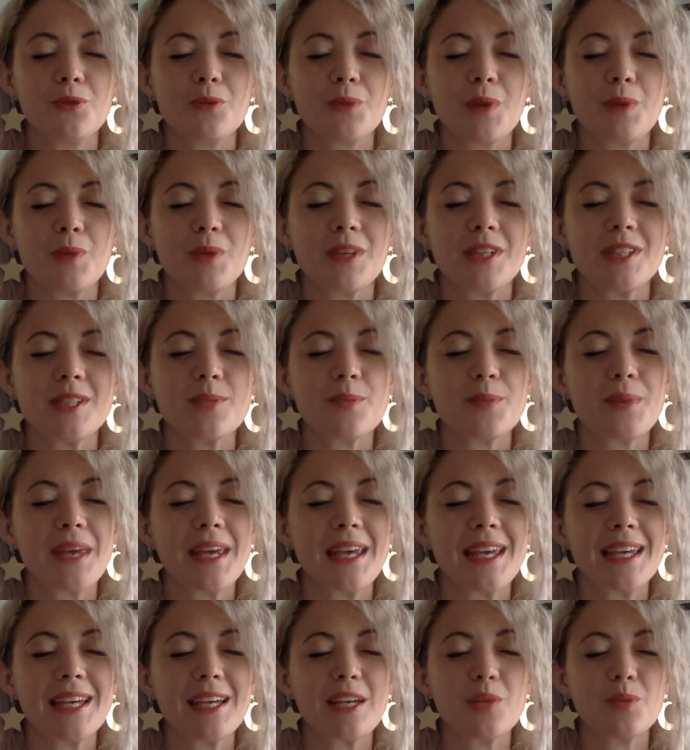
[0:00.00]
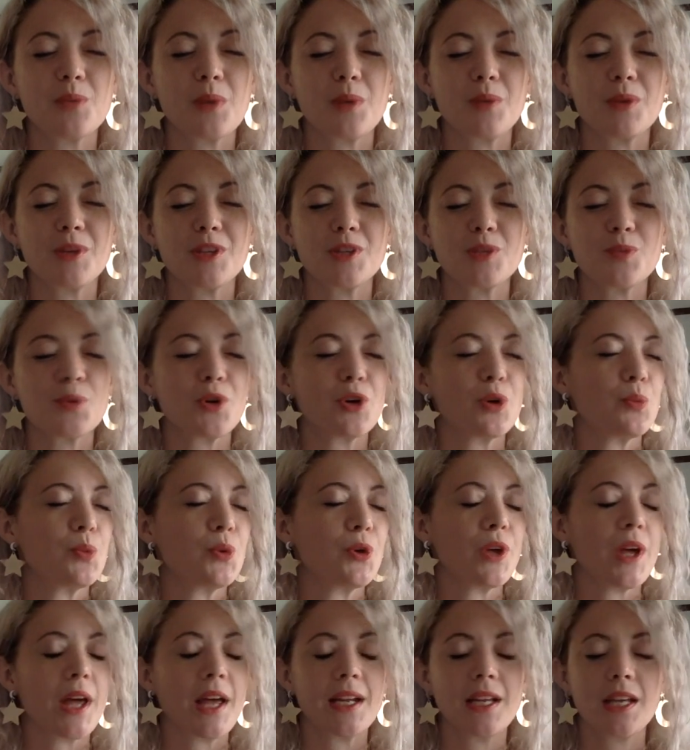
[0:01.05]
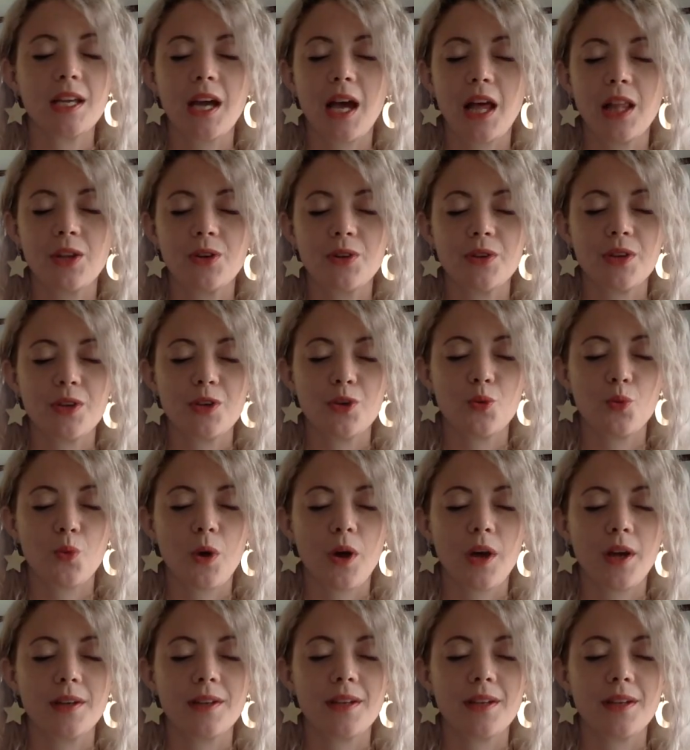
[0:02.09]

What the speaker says: maybe it's pink, maybe it's purple, any color that you want.